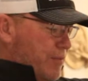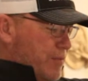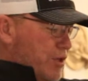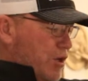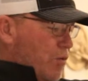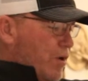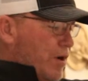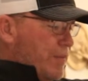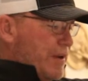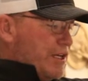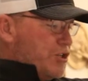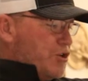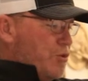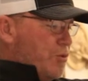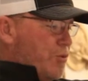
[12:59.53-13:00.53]
you don't want to be
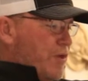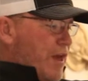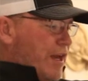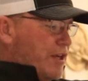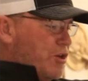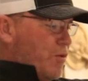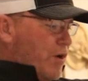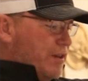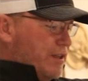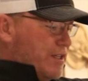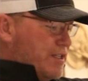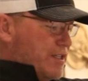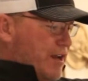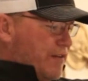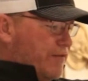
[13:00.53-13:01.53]
too thick. You want
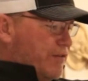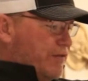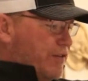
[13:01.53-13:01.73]
this stuff to